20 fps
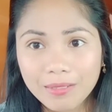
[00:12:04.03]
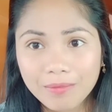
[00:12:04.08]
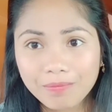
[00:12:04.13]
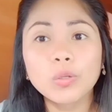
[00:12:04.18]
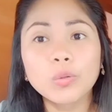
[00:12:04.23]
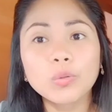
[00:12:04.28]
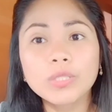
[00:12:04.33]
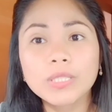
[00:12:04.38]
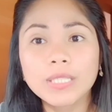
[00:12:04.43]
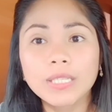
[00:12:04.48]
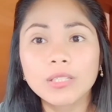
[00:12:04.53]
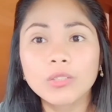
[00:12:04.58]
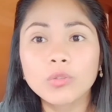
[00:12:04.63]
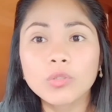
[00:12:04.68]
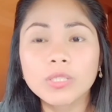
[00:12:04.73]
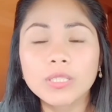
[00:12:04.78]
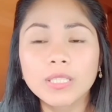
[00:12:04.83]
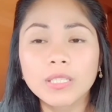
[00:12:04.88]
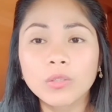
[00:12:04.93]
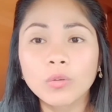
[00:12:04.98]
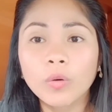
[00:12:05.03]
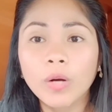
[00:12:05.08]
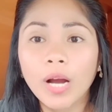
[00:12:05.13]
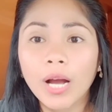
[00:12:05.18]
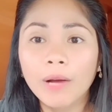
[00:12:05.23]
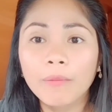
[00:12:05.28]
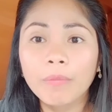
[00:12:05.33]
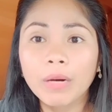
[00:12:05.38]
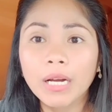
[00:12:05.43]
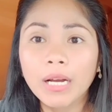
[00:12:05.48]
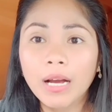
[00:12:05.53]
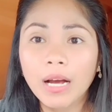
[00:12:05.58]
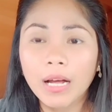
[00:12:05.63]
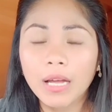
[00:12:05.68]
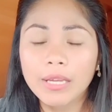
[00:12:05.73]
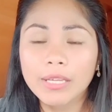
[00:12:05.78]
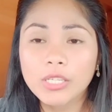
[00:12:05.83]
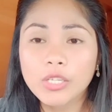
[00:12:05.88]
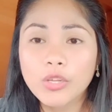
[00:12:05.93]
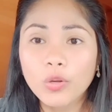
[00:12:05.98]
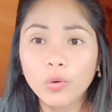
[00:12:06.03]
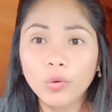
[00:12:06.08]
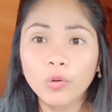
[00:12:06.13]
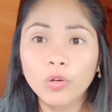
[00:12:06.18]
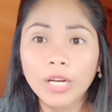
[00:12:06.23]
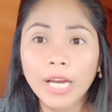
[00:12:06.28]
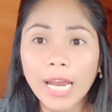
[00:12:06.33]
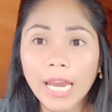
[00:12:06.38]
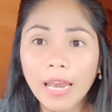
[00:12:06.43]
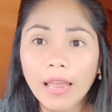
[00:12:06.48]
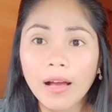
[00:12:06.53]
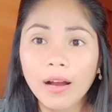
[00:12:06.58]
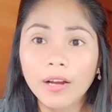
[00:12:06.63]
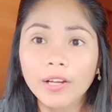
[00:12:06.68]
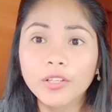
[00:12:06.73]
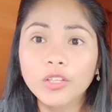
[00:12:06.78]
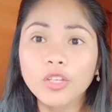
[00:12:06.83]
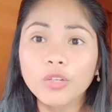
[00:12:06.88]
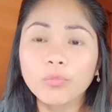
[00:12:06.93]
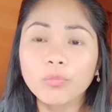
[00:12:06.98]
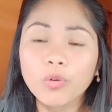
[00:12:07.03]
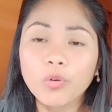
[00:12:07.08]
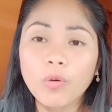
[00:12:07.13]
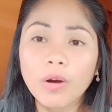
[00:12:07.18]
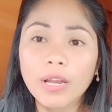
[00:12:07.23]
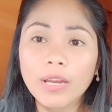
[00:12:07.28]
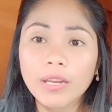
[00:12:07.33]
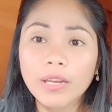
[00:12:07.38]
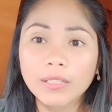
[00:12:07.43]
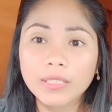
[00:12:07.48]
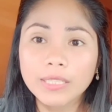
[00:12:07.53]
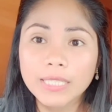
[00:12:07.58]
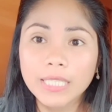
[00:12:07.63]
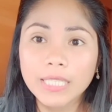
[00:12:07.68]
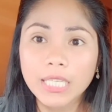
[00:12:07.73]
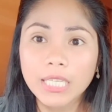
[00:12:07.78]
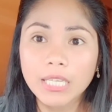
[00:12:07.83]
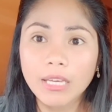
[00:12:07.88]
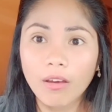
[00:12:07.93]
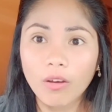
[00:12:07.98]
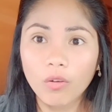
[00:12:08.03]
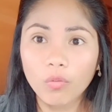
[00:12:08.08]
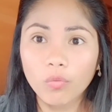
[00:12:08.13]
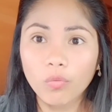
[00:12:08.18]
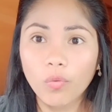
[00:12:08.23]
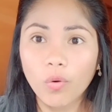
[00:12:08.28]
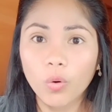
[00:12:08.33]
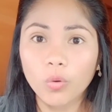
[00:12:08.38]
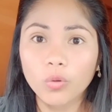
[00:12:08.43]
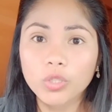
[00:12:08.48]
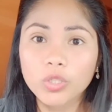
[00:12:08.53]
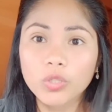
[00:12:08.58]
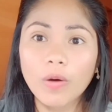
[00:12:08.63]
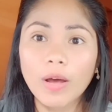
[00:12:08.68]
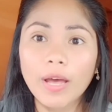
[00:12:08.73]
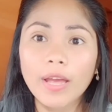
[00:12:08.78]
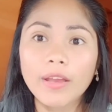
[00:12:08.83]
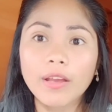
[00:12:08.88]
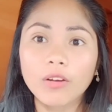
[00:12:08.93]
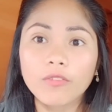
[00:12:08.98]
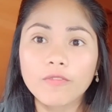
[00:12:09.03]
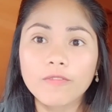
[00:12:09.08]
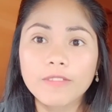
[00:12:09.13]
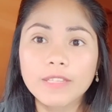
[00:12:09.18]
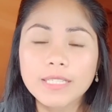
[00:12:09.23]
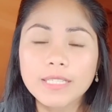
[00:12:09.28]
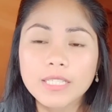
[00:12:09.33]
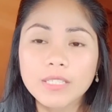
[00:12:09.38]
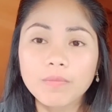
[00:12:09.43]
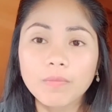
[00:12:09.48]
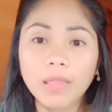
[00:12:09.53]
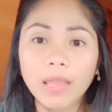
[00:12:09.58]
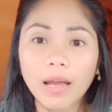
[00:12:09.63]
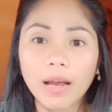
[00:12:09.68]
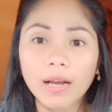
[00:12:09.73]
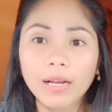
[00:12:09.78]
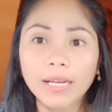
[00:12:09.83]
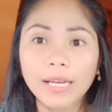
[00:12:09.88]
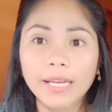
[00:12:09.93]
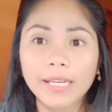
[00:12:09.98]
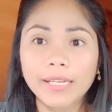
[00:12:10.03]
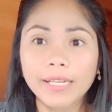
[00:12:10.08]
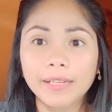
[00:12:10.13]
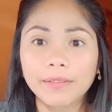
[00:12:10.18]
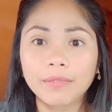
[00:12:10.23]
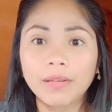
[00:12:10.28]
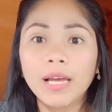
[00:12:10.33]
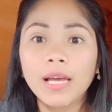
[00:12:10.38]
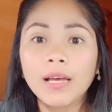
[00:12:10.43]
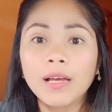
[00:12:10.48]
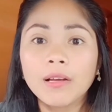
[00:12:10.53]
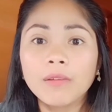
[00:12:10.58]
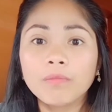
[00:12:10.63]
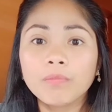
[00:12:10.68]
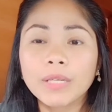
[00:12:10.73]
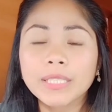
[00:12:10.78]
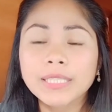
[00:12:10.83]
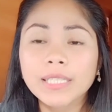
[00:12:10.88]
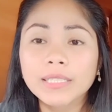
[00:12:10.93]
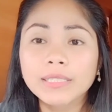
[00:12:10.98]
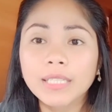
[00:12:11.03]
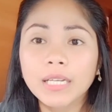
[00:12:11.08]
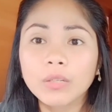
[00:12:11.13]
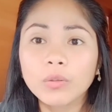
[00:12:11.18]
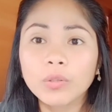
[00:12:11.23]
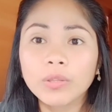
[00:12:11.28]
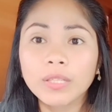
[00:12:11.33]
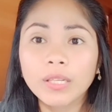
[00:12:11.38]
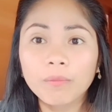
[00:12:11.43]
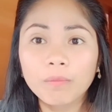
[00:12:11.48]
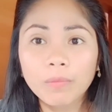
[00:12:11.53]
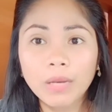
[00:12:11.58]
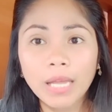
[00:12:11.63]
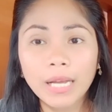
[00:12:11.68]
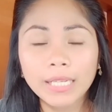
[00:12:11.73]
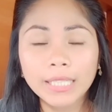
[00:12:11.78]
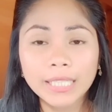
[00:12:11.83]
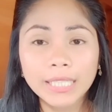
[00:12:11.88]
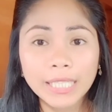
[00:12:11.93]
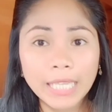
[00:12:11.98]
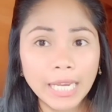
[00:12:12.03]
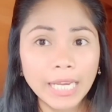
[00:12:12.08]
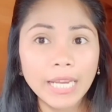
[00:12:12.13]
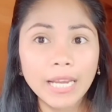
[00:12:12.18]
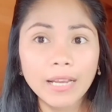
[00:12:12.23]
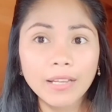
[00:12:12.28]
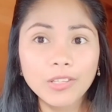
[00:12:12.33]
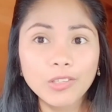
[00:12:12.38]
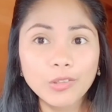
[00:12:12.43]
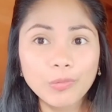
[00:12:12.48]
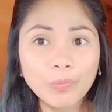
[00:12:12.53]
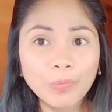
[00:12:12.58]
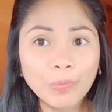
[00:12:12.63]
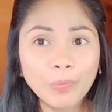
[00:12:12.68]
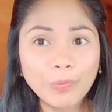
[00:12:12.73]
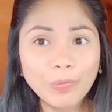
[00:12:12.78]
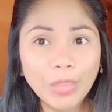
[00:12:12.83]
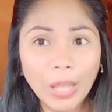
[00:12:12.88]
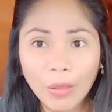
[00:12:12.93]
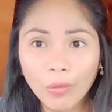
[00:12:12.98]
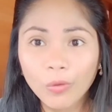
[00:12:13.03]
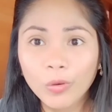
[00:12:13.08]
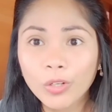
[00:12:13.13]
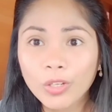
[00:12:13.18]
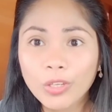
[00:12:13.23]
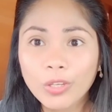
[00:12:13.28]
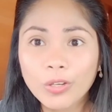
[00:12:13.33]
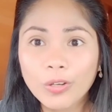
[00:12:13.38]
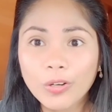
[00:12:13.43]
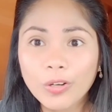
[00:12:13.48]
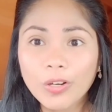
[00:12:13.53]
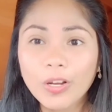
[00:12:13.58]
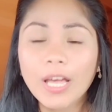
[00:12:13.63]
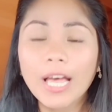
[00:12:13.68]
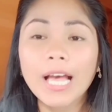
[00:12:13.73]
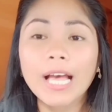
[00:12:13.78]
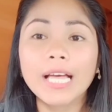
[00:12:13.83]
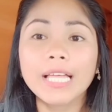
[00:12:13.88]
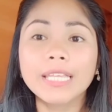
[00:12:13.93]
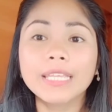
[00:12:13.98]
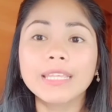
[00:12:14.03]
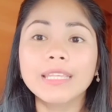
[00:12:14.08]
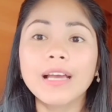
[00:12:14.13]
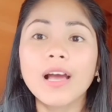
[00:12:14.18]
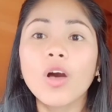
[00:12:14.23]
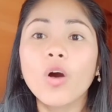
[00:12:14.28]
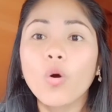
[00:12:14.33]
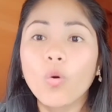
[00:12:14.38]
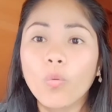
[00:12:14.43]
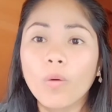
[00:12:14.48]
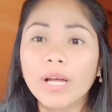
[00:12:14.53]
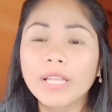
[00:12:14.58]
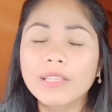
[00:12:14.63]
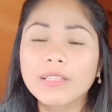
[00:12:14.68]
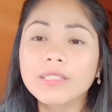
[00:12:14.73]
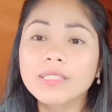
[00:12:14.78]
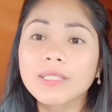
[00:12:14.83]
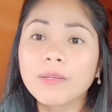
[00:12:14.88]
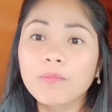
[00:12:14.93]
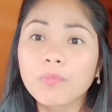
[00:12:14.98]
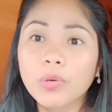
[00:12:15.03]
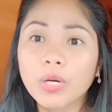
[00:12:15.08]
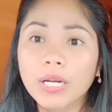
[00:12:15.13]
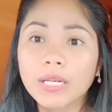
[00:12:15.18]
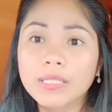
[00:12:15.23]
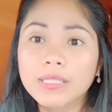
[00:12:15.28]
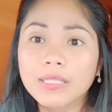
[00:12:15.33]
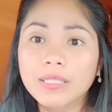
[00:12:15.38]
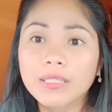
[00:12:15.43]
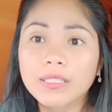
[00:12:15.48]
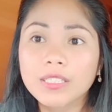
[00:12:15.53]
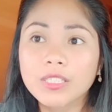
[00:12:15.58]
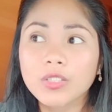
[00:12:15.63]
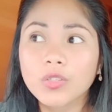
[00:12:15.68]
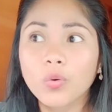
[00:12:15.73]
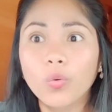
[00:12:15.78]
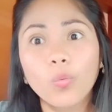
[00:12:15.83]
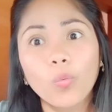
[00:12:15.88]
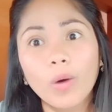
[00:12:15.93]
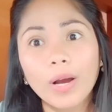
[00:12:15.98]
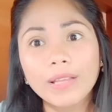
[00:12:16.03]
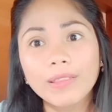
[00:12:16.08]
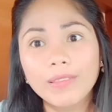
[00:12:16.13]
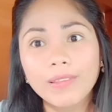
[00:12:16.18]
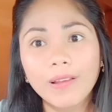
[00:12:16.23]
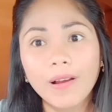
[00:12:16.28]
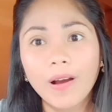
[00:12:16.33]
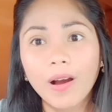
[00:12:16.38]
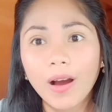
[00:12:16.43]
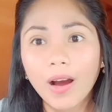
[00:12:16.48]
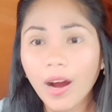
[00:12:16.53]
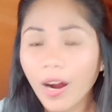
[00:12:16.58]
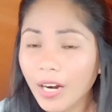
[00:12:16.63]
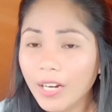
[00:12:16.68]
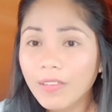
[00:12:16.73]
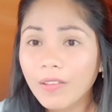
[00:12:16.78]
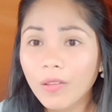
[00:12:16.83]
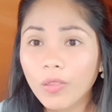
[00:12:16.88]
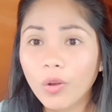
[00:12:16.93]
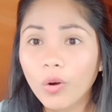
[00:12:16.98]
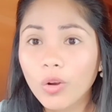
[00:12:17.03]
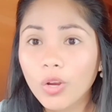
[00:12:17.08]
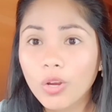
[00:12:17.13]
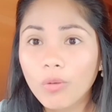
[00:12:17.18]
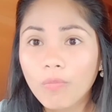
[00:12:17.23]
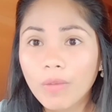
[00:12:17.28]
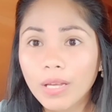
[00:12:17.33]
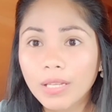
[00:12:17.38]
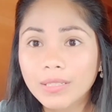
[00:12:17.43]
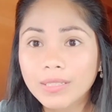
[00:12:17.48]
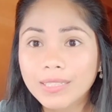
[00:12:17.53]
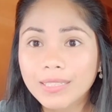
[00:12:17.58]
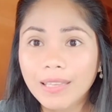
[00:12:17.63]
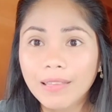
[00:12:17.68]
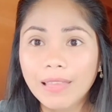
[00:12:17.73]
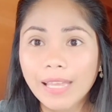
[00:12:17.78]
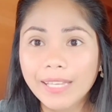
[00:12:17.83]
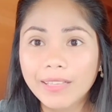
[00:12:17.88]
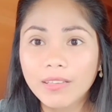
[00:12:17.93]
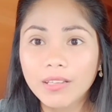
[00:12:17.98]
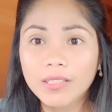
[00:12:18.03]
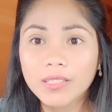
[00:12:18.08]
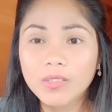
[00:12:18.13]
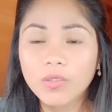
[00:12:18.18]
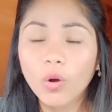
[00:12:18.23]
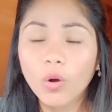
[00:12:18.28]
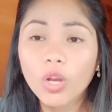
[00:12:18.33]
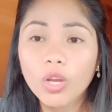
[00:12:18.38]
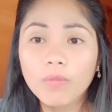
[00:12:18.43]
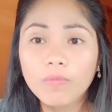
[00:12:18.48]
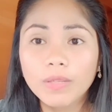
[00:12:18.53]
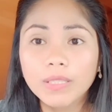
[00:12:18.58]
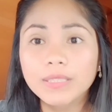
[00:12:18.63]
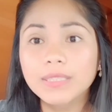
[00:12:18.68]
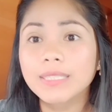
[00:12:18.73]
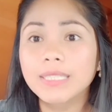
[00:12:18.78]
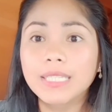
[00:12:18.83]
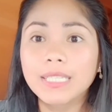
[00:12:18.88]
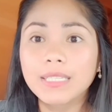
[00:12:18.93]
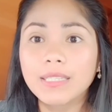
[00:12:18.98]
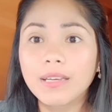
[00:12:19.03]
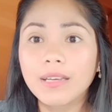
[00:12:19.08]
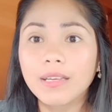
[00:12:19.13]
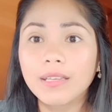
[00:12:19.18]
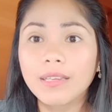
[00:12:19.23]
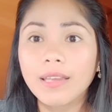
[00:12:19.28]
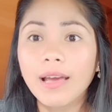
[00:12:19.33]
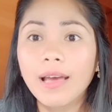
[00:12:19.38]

So, sino-sino nga ba guys yung kailangan kumuha ng CFO? So, I have this vlog. Ayan, masasagot ng vlog na yan yung tanong nyo. And what is the process? What are the documents, the latest documents needed?